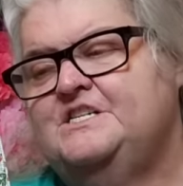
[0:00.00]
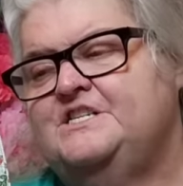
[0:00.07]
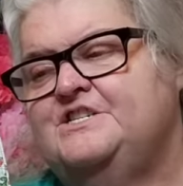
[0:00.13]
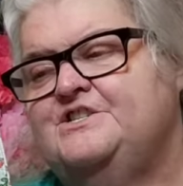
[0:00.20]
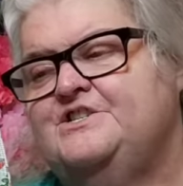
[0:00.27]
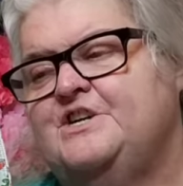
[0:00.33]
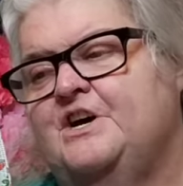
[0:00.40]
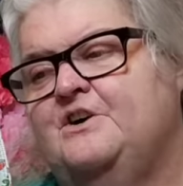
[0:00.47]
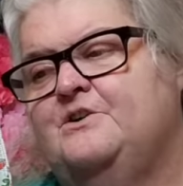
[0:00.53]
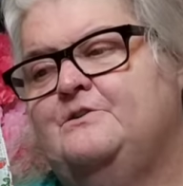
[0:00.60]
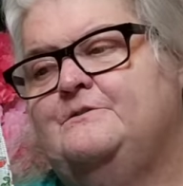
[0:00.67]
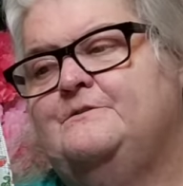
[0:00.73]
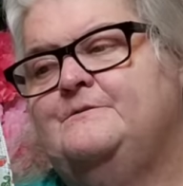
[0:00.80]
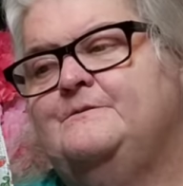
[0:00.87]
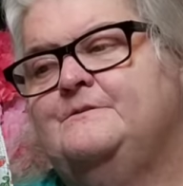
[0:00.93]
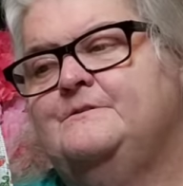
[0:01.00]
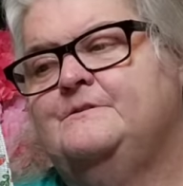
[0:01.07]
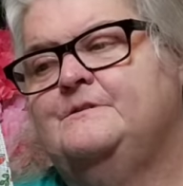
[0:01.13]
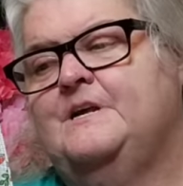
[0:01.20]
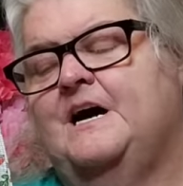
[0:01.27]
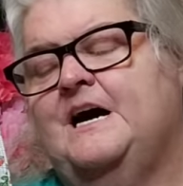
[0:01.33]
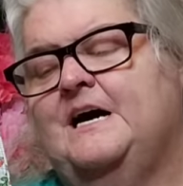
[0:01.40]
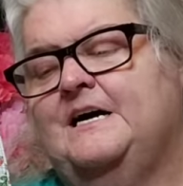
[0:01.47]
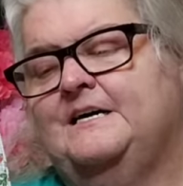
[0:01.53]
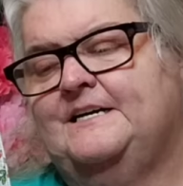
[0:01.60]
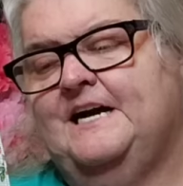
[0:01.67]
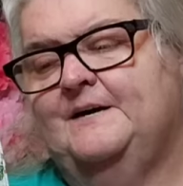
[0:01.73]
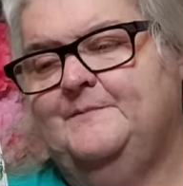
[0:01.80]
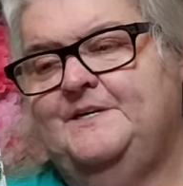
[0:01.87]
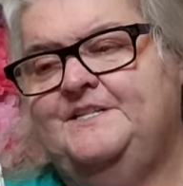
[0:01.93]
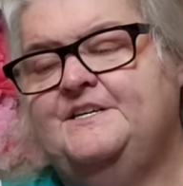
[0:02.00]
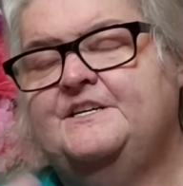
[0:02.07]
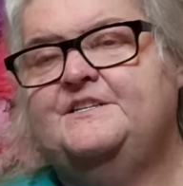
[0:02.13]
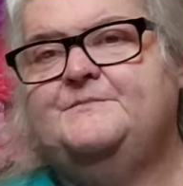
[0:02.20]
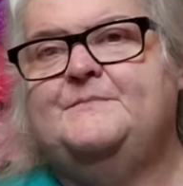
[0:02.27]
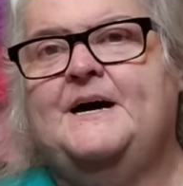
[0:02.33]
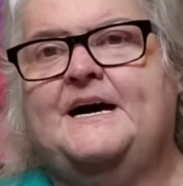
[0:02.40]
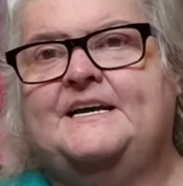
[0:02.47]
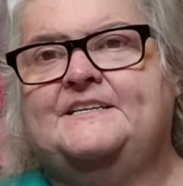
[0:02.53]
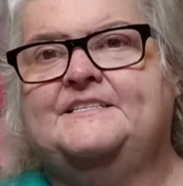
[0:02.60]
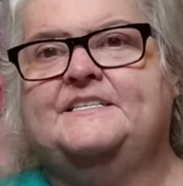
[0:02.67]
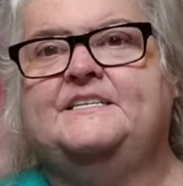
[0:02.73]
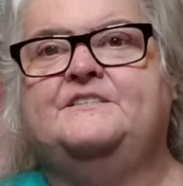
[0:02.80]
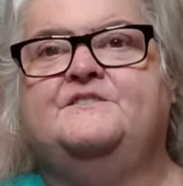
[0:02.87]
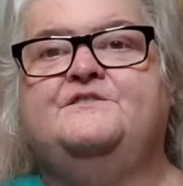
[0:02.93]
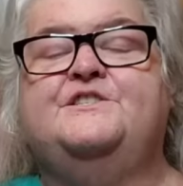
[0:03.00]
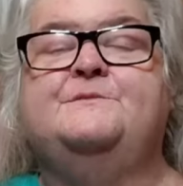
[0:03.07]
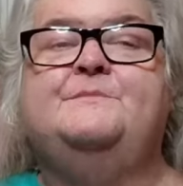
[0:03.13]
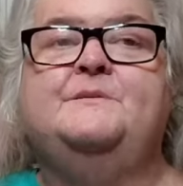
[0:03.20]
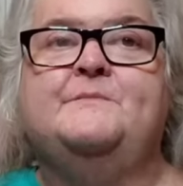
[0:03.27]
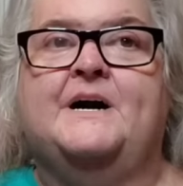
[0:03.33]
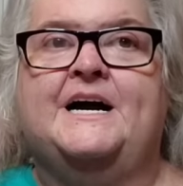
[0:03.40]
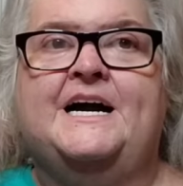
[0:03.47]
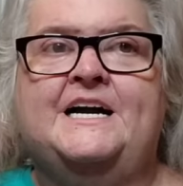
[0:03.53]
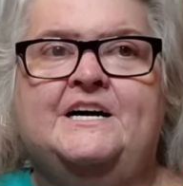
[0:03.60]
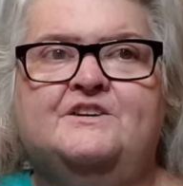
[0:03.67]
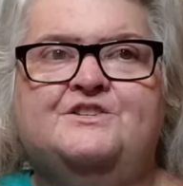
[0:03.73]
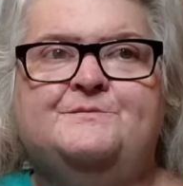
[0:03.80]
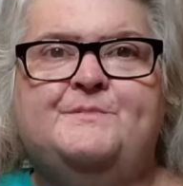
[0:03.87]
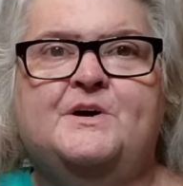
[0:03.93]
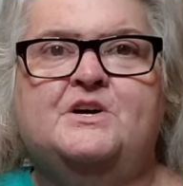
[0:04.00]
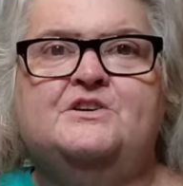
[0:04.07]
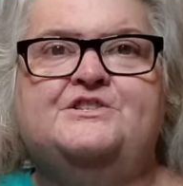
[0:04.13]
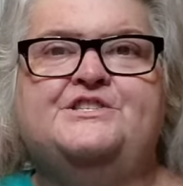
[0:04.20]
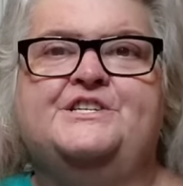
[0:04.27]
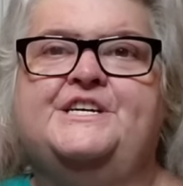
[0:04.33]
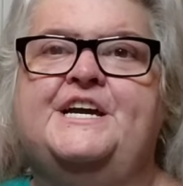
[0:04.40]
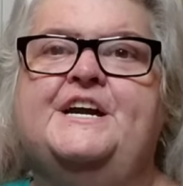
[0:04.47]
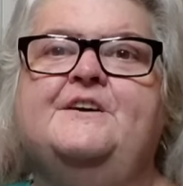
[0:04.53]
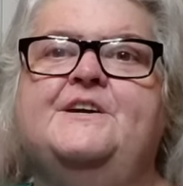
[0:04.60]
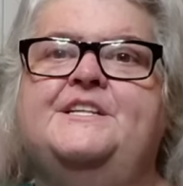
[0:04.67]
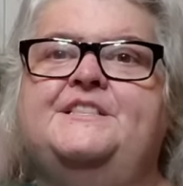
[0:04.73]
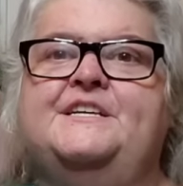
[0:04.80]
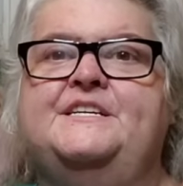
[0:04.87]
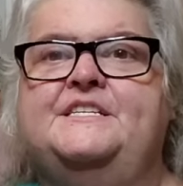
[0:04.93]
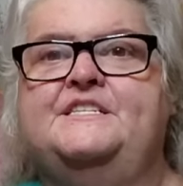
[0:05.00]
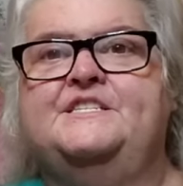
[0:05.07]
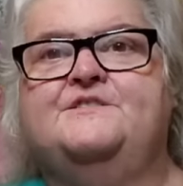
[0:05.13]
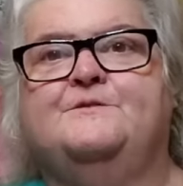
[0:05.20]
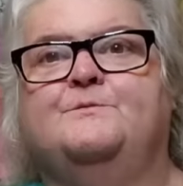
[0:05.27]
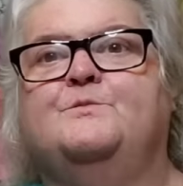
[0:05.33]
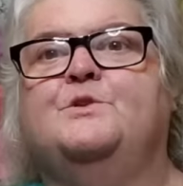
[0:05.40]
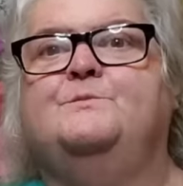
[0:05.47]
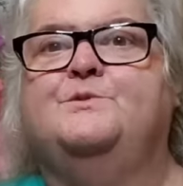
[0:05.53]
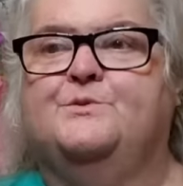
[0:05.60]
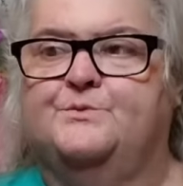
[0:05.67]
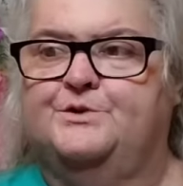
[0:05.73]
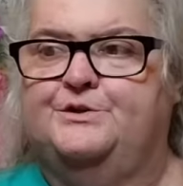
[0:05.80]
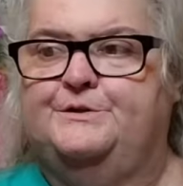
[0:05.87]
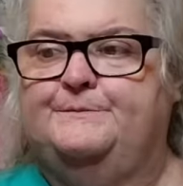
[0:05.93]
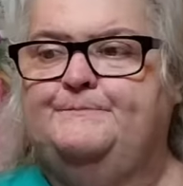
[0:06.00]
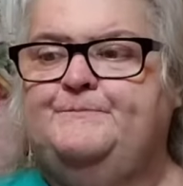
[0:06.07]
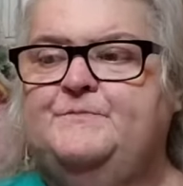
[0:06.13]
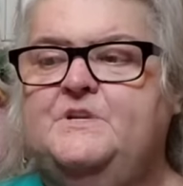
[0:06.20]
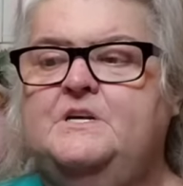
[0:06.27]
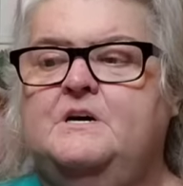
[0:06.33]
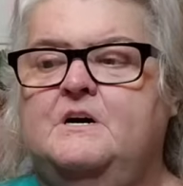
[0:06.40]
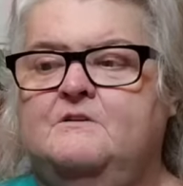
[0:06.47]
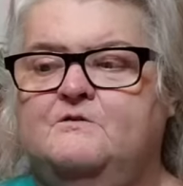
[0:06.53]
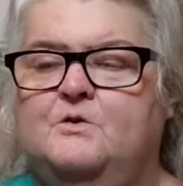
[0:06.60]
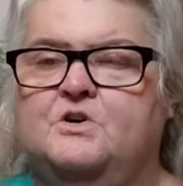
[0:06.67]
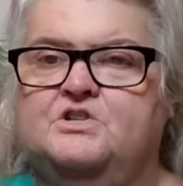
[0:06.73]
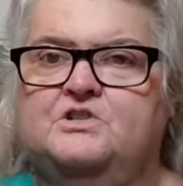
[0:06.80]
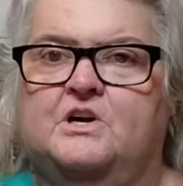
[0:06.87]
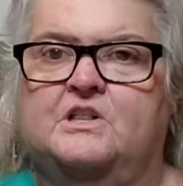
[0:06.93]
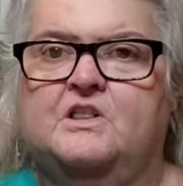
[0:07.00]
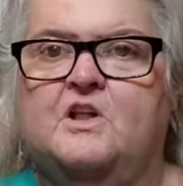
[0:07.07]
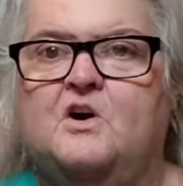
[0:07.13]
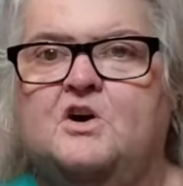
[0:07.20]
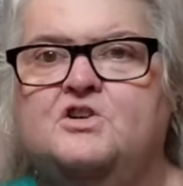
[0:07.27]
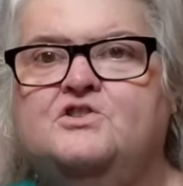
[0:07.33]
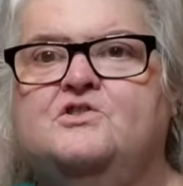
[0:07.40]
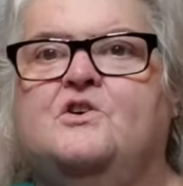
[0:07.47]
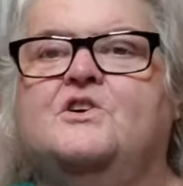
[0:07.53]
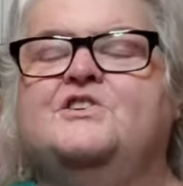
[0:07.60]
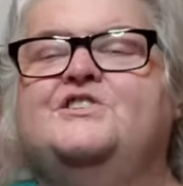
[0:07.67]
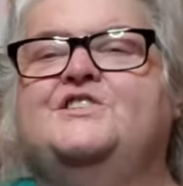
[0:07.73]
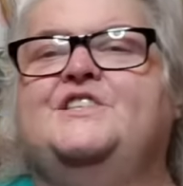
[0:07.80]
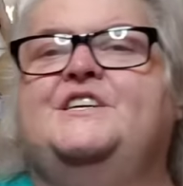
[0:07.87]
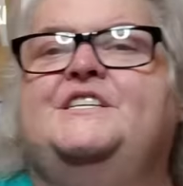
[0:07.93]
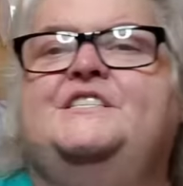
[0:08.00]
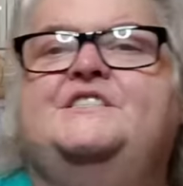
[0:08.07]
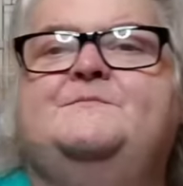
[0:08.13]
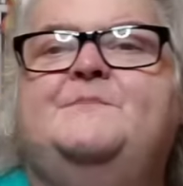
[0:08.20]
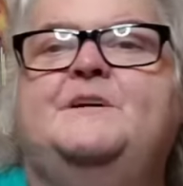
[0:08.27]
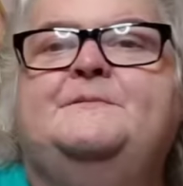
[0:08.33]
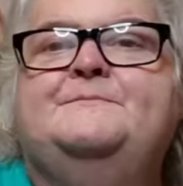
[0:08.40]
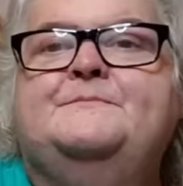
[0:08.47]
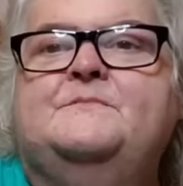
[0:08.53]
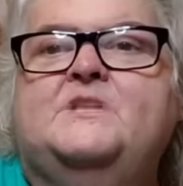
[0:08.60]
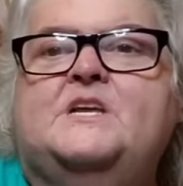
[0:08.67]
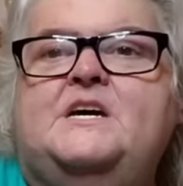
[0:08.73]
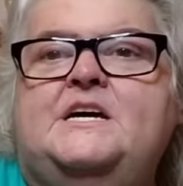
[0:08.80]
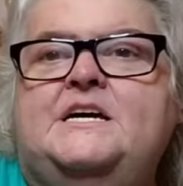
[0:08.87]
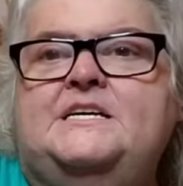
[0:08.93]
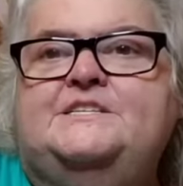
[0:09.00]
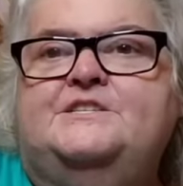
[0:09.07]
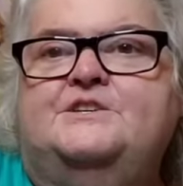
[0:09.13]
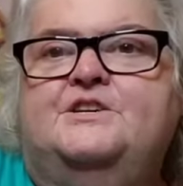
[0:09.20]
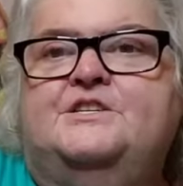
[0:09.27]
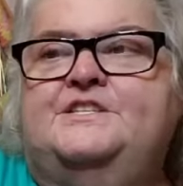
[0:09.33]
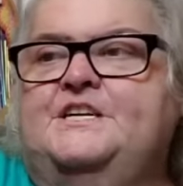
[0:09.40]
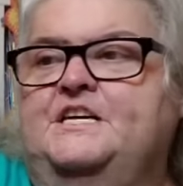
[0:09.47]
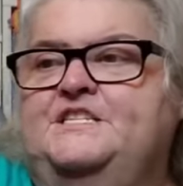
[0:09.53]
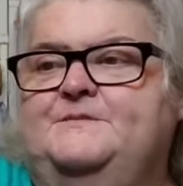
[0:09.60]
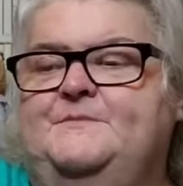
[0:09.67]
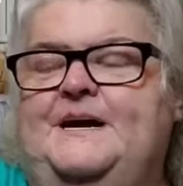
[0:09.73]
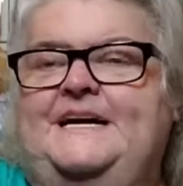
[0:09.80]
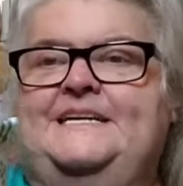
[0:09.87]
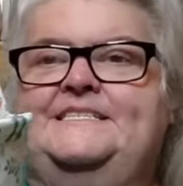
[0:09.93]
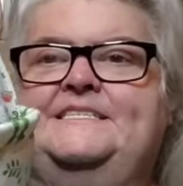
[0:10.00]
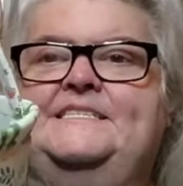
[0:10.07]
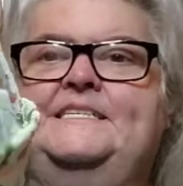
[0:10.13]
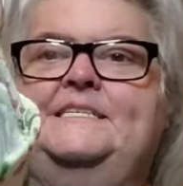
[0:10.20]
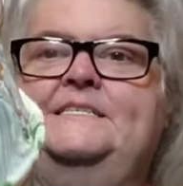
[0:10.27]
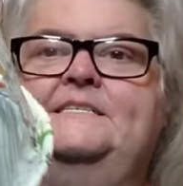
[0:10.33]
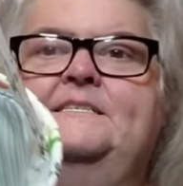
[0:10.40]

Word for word: So I got me this basket to be my house purse to carry things from room to room. Of course, not large, large things, but it's a good sized basket.